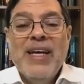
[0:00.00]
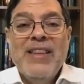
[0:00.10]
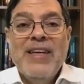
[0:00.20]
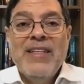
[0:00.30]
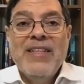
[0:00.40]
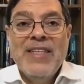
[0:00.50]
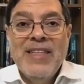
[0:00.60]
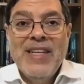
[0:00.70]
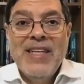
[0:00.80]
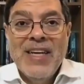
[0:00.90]
And the
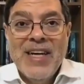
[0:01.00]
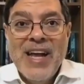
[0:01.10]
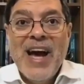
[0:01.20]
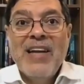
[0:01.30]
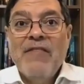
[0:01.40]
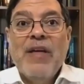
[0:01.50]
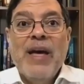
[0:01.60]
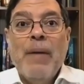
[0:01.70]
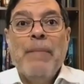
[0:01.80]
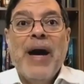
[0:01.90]
decline of the
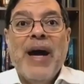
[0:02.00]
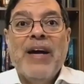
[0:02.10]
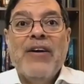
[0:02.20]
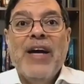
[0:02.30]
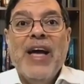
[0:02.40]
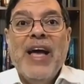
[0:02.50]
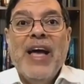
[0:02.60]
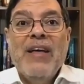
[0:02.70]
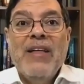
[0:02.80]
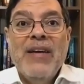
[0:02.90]
empire
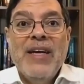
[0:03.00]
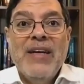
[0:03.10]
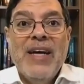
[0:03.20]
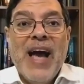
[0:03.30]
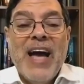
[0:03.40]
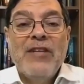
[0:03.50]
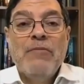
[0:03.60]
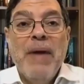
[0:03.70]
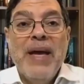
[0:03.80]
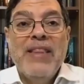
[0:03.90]

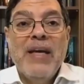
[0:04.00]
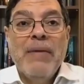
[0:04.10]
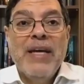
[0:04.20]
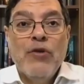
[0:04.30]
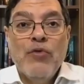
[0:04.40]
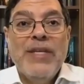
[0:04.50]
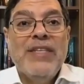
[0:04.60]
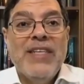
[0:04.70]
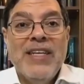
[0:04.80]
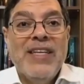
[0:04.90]
has made them
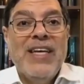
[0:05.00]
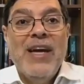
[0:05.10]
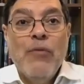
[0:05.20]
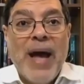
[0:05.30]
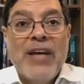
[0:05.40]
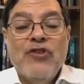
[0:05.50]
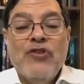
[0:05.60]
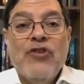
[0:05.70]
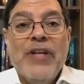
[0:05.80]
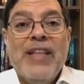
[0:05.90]
increasingly
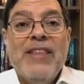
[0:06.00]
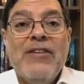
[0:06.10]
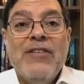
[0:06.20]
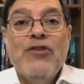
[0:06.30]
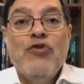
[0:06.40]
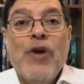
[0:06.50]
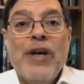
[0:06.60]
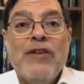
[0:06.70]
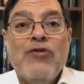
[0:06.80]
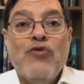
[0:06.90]
irrational, and they're
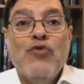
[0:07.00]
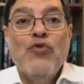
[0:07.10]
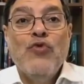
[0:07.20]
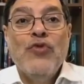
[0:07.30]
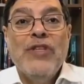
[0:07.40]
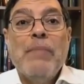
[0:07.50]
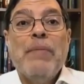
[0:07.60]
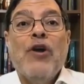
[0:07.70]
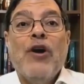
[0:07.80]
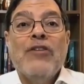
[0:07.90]
destroying the tools
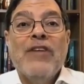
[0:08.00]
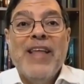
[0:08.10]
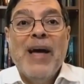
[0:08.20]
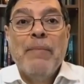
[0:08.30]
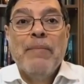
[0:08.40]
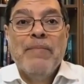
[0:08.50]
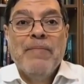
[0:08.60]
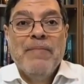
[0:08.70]
that belong to them.